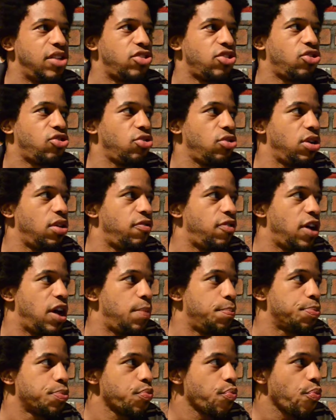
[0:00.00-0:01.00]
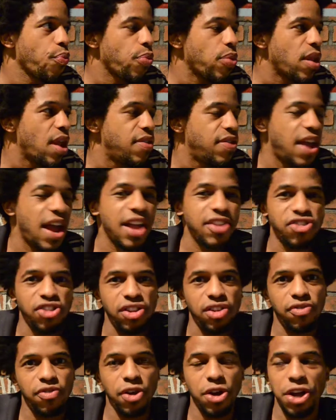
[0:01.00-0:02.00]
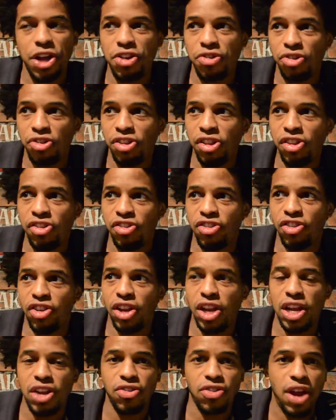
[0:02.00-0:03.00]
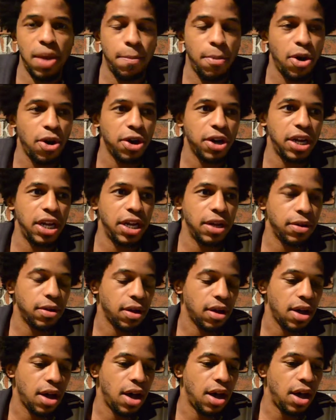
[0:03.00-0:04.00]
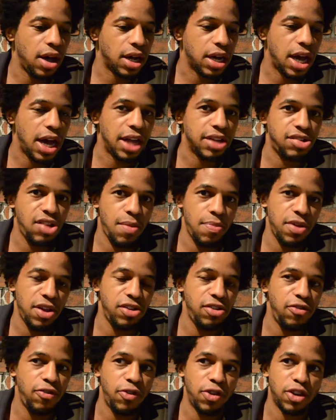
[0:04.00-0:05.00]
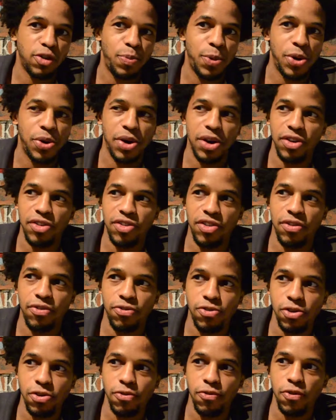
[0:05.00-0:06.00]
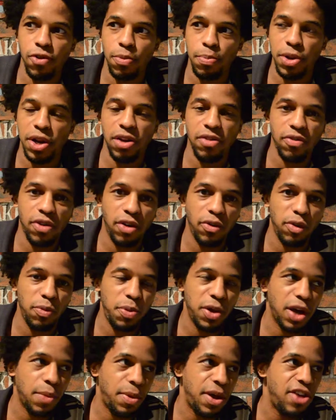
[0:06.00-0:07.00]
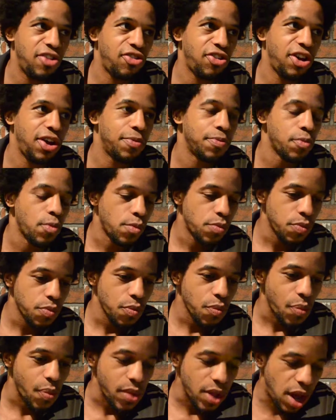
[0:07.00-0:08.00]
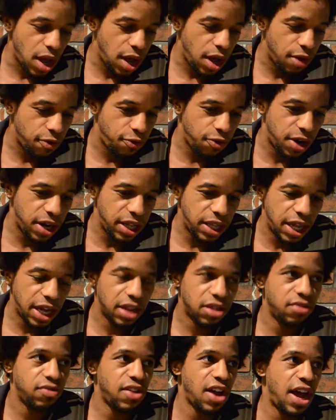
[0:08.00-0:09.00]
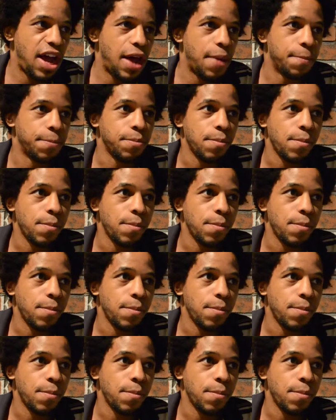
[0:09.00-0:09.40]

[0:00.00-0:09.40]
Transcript: is sort of, actually it's very interesting, this is an internet marketing concept that you've experienced if you've been involved with Pickup Asia for any length of time,